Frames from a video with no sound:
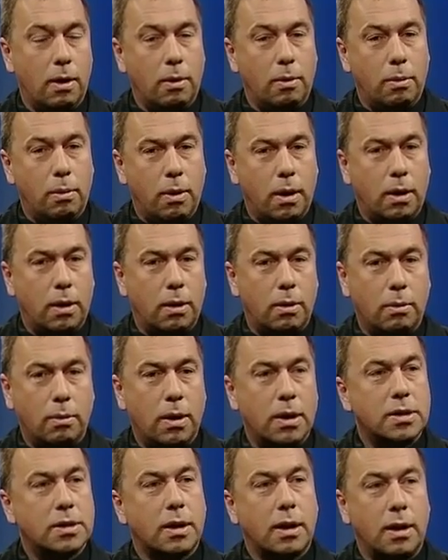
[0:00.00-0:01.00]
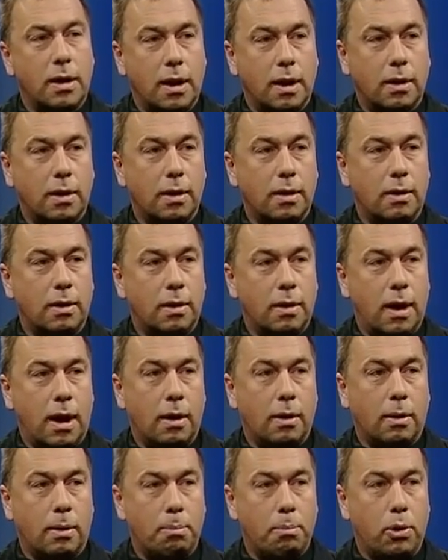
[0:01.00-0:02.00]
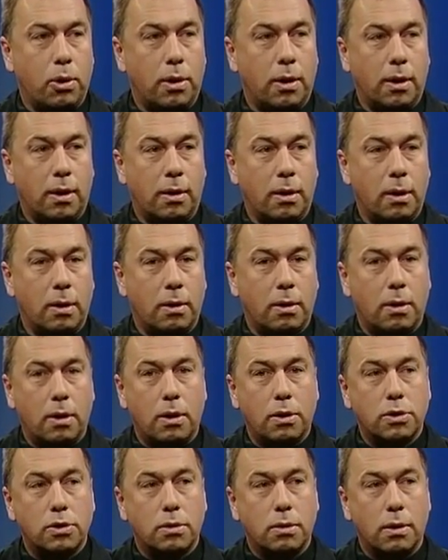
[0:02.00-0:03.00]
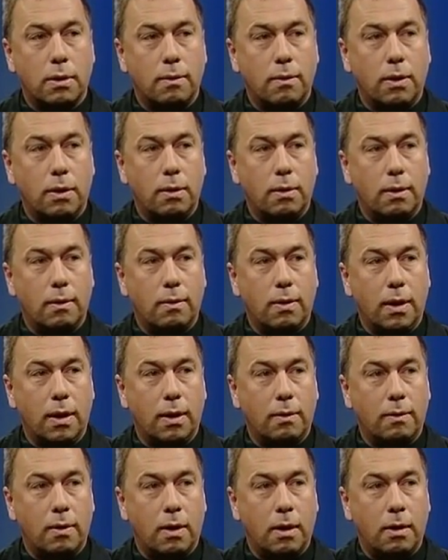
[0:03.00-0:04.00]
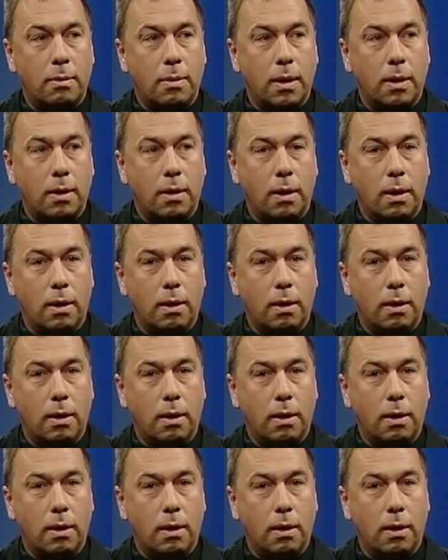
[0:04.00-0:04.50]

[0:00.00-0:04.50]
what's connected to that particular cultural view of the environment.